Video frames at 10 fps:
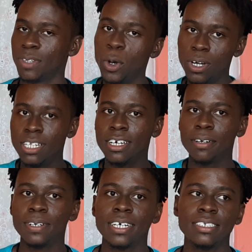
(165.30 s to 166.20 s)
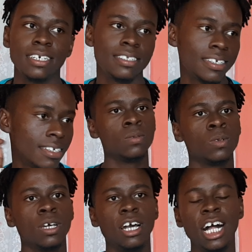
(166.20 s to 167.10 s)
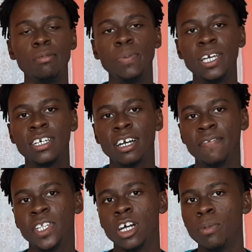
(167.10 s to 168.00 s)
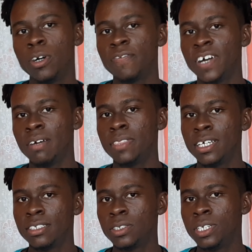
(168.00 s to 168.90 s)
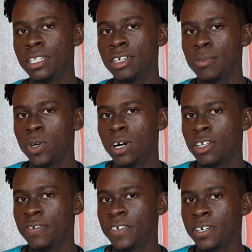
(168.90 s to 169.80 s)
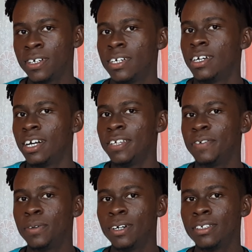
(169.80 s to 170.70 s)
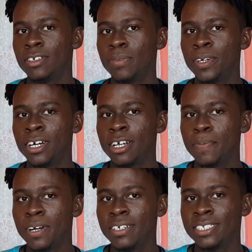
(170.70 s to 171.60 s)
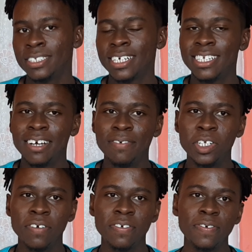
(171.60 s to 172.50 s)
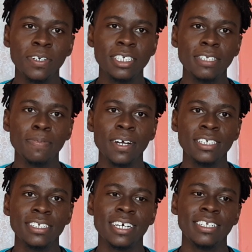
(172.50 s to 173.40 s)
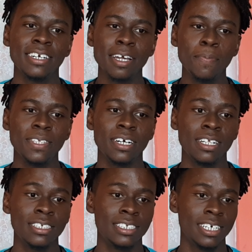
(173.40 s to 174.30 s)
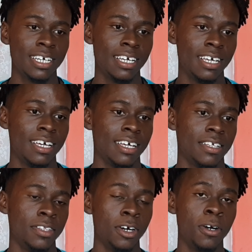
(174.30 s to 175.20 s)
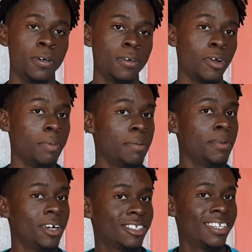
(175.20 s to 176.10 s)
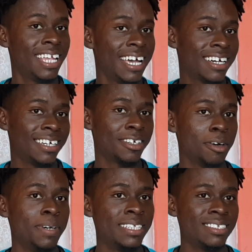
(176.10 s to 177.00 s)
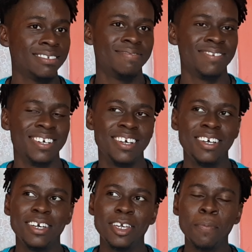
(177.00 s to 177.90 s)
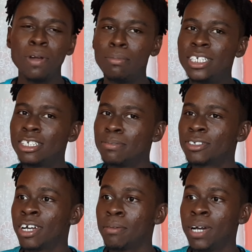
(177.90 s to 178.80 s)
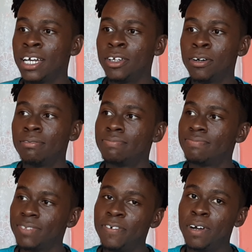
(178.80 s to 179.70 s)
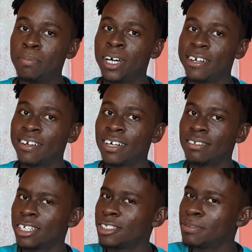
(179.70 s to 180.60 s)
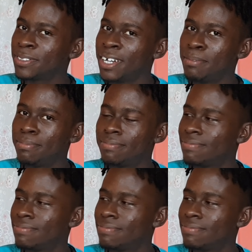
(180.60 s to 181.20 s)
Don't click away as yet. I'll be making a video about 5 things you didn't know about Hanover. And if you want to know about the other prices, I did a video of the 14 prices and their capitals. Now remember to like and comment. You are probably subscribed, by now, if I'm not wrong. You are subscribed.